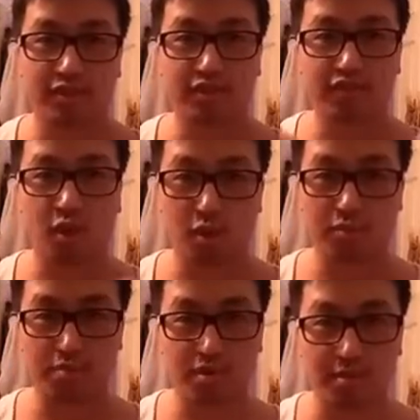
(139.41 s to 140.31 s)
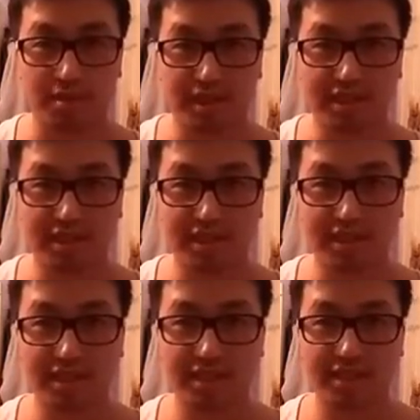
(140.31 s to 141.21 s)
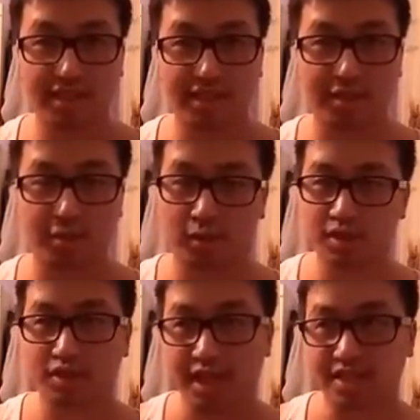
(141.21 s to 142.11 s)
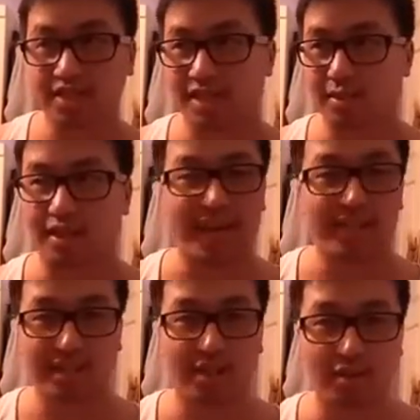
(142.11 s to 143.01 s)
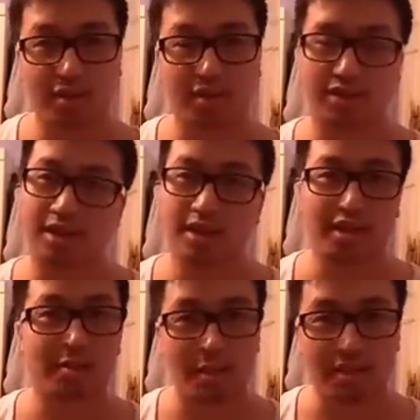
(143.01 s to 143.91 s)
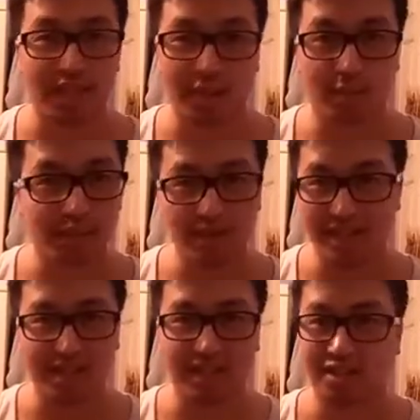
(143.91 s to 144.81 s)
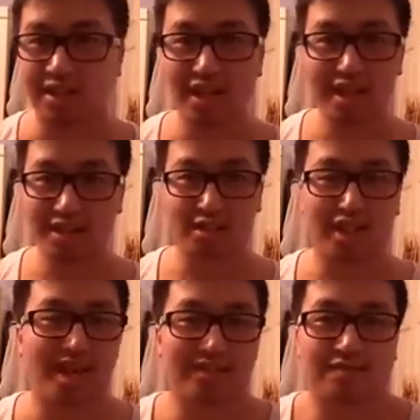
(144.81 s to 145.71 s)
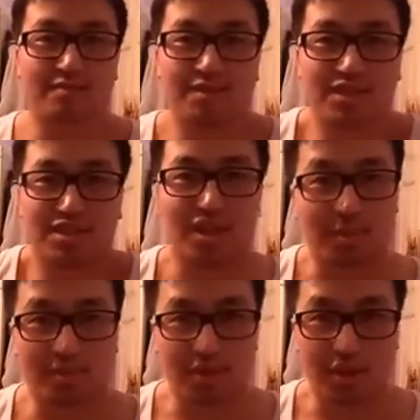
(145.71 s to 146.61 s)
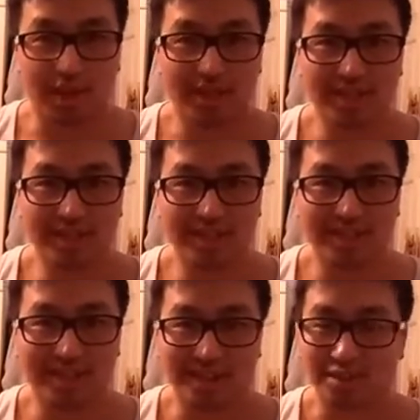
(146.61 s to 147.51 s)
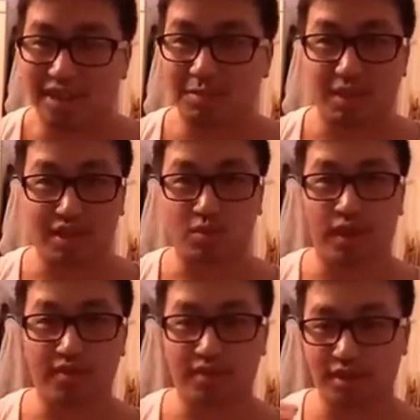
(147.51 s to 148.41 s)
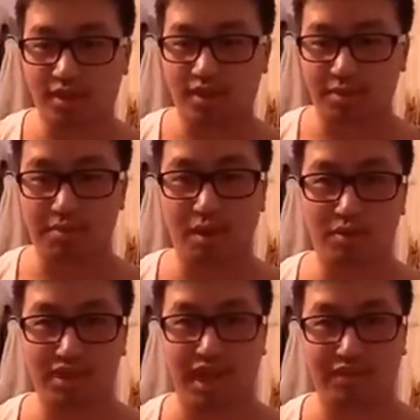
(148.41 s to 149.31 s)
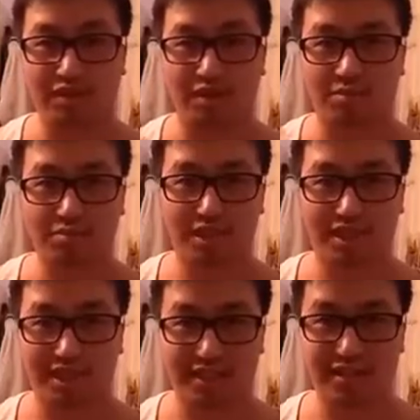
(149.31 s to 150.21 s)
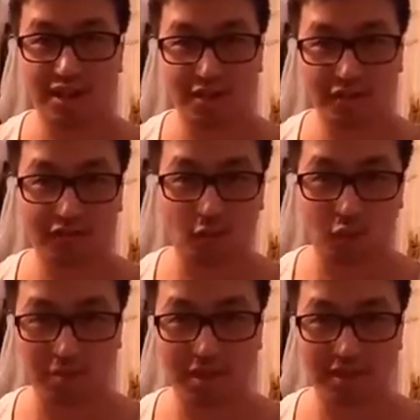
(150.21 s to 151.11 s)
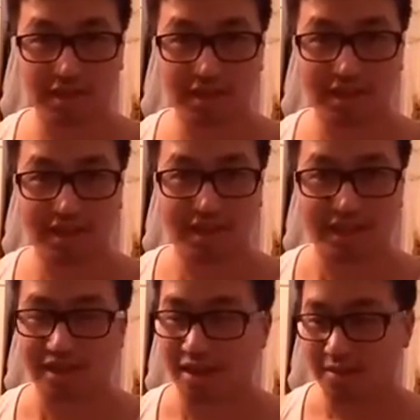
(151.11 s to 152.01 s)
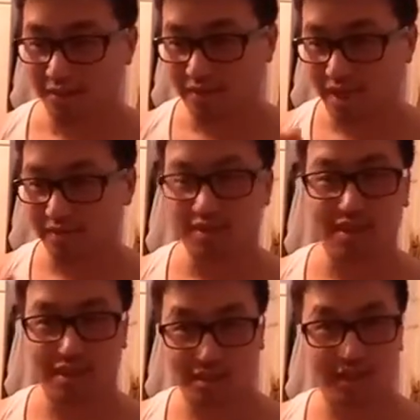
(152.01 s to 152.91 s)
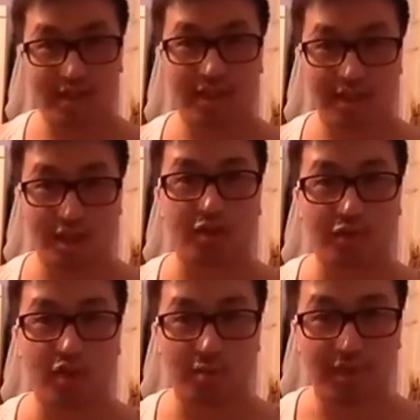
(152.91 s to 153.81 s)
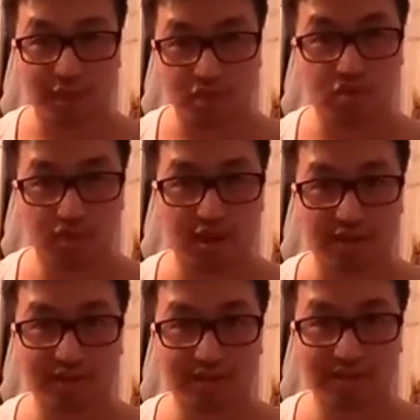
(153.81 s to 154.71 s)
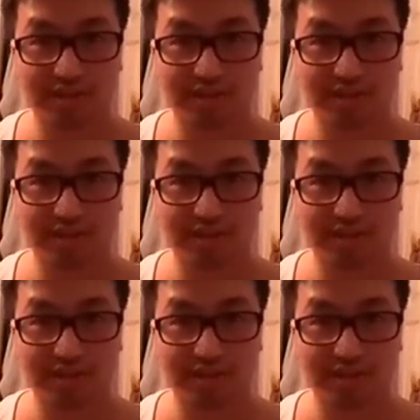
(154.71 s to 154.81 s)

you know, formed properly. You know, but once you get, say, like 18 years old, you know, a lot of people say when you're 18, you kind of stop growing, you know. That's because when the bones have completely formed, yeah, and then they are firm, they are strong,